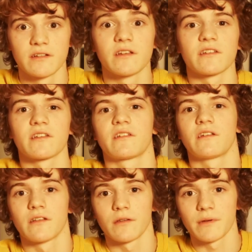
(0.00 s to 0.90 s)
And as I
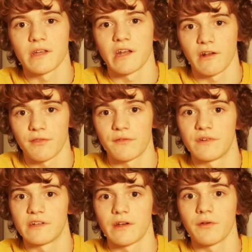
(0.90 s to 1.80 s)
said in the beginning of the
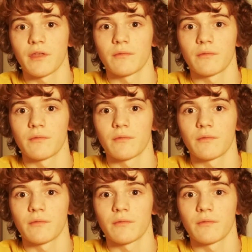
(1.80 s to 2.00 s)
video,